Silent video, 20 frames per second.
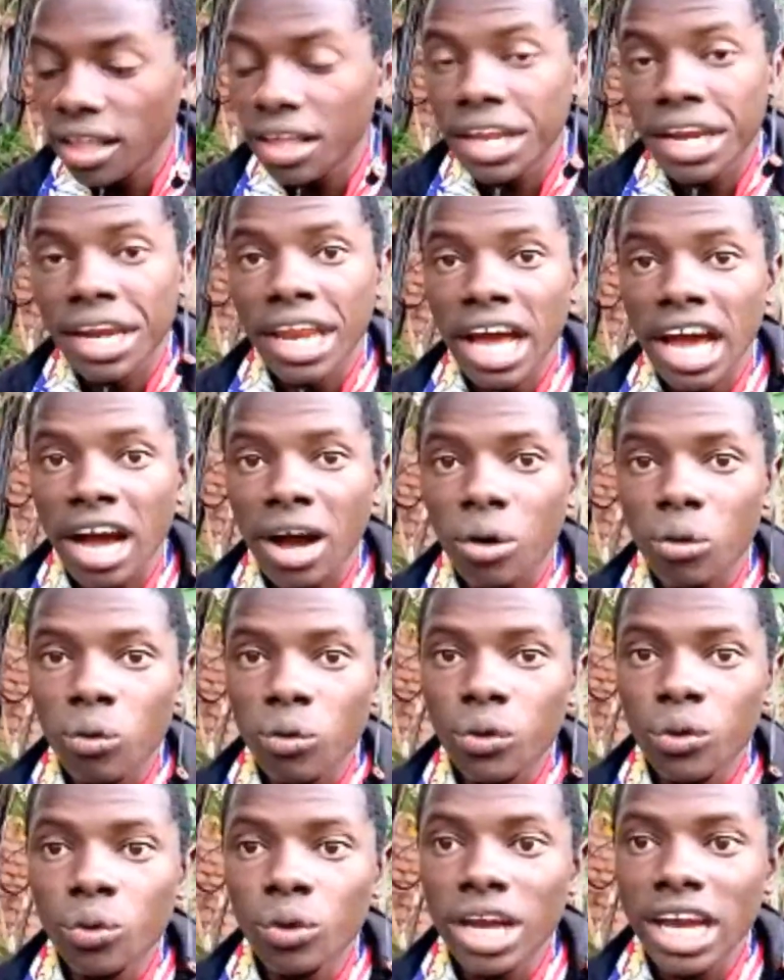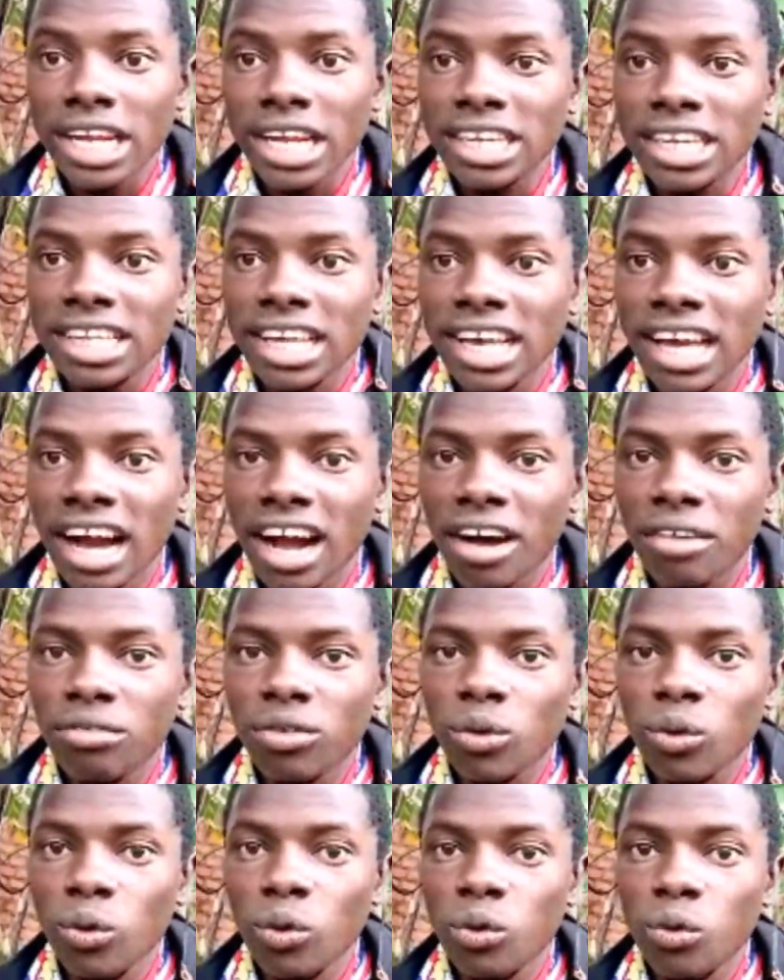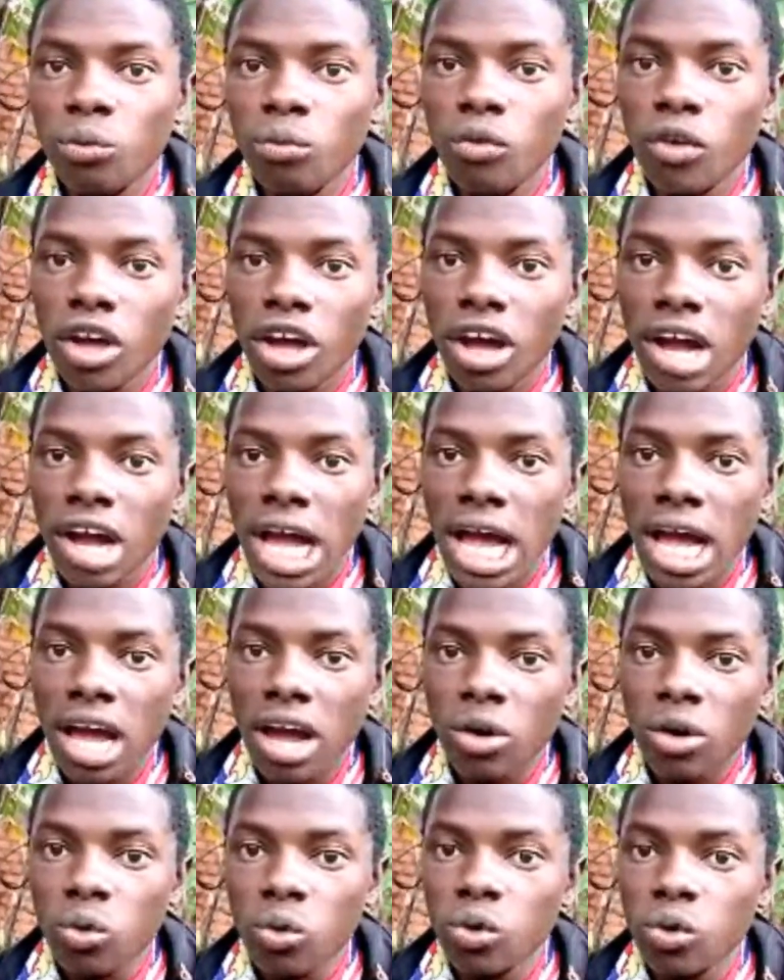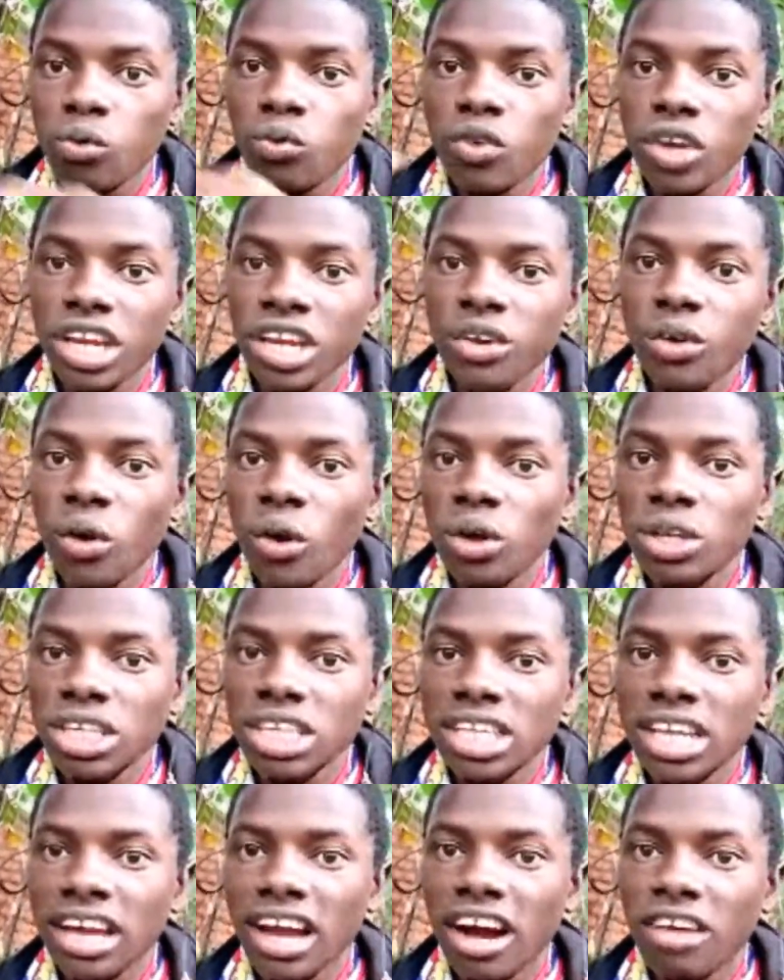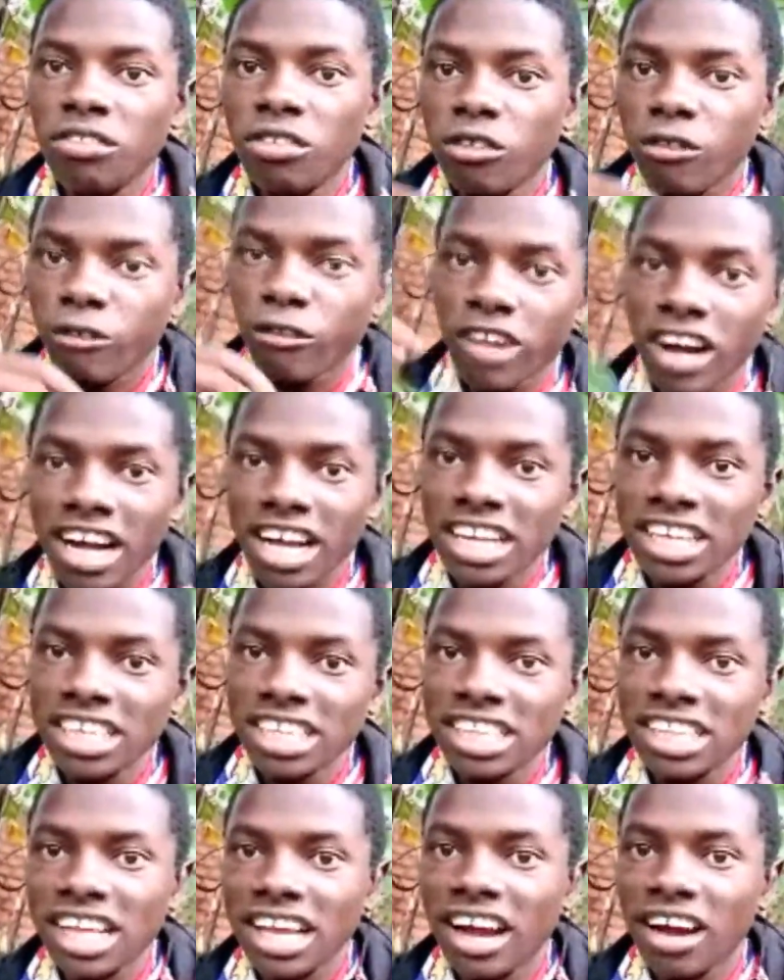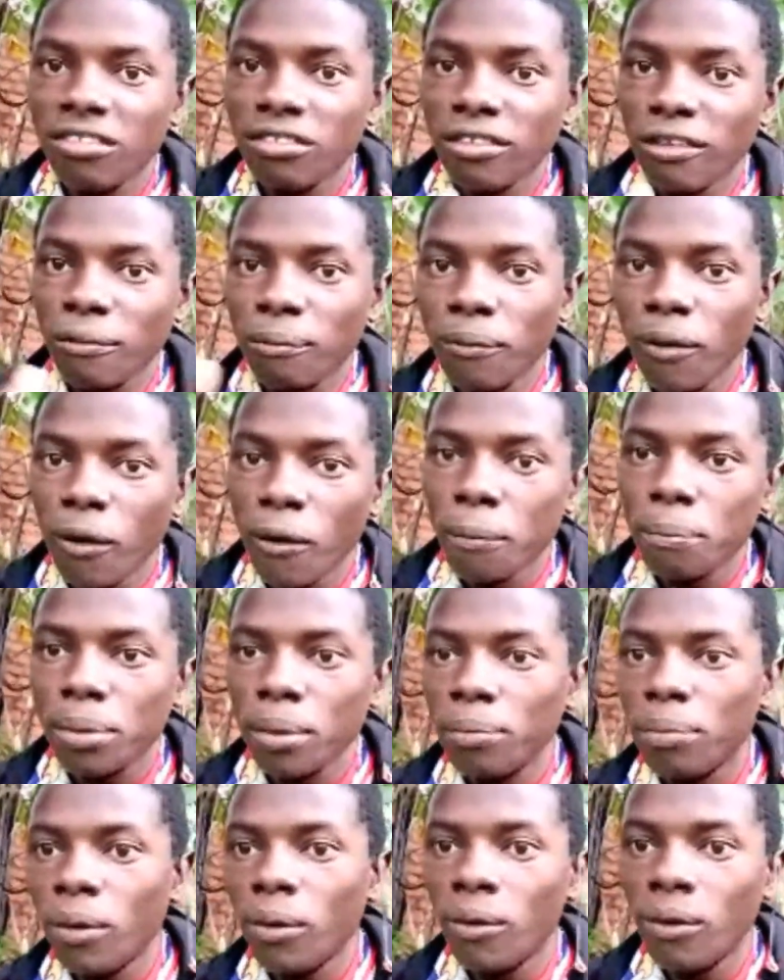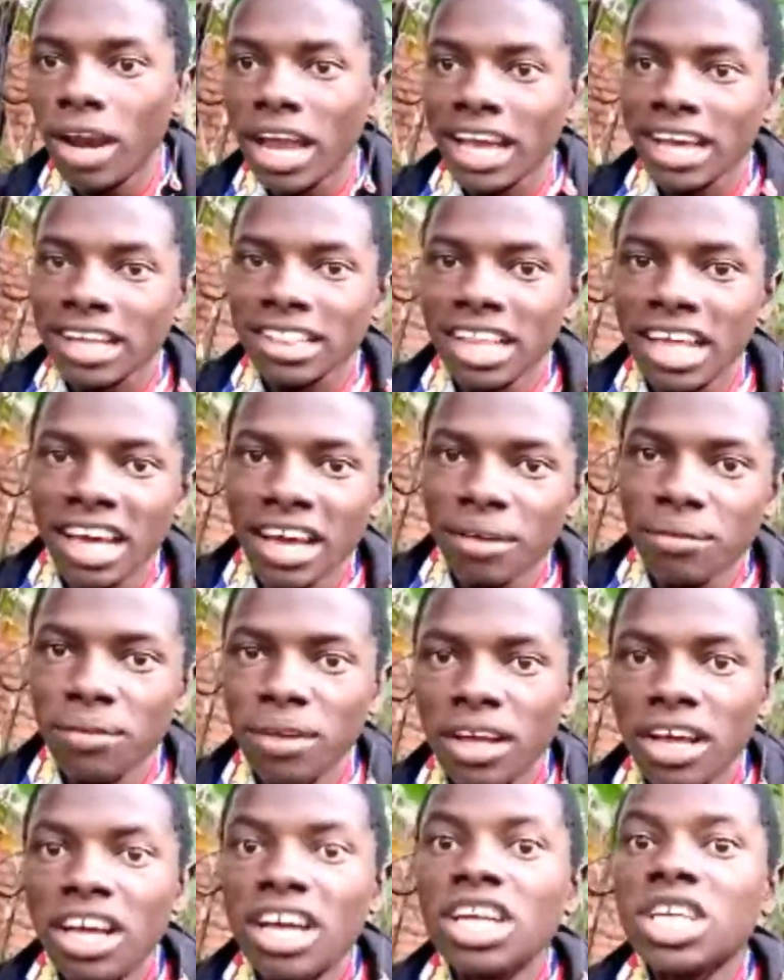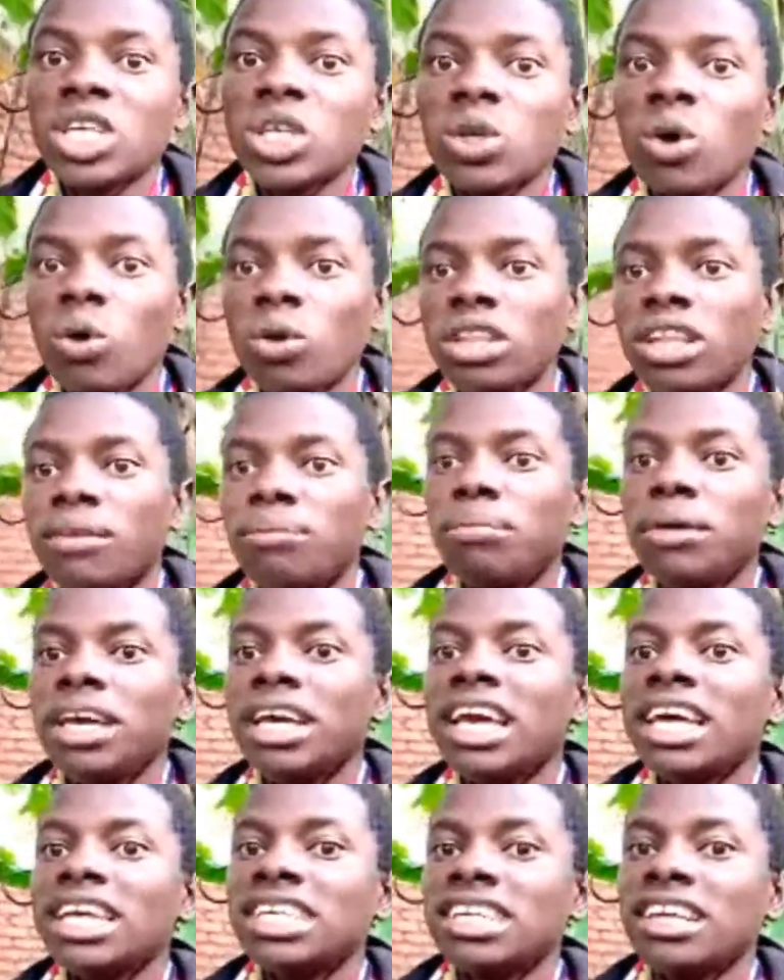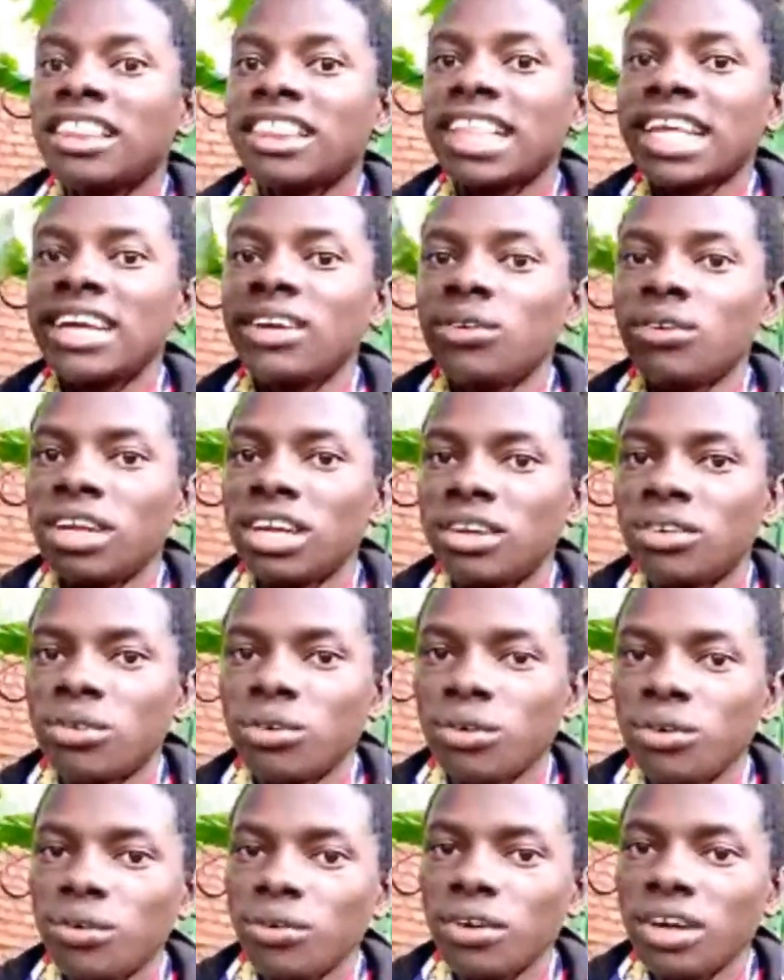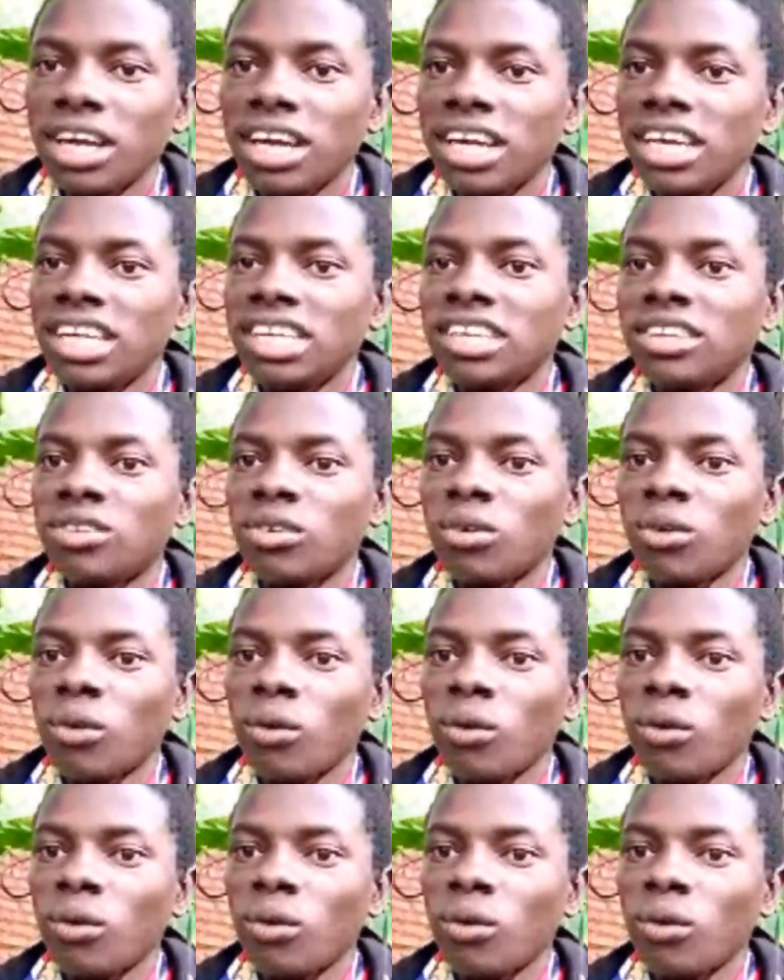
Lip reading: now you get they have good videos, they have fans, they have more people who like them. So the biggest thing you need to do is